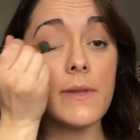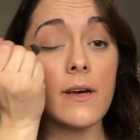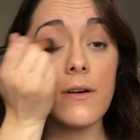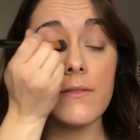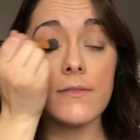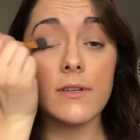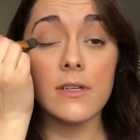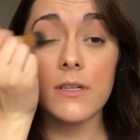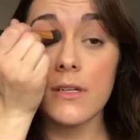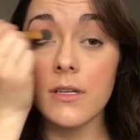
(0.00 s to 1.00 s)
that over
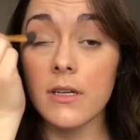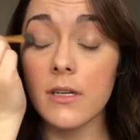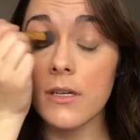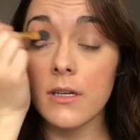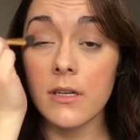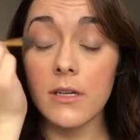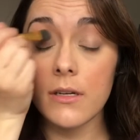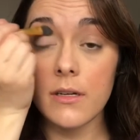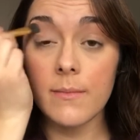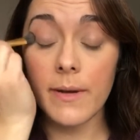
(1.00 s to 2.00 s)

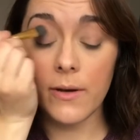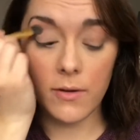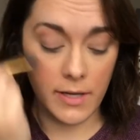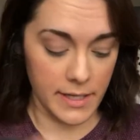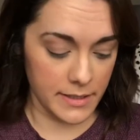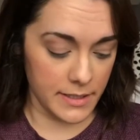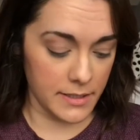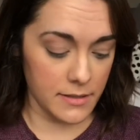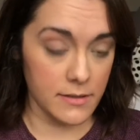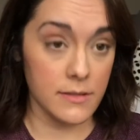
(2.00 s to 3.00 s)
my whole eyelid.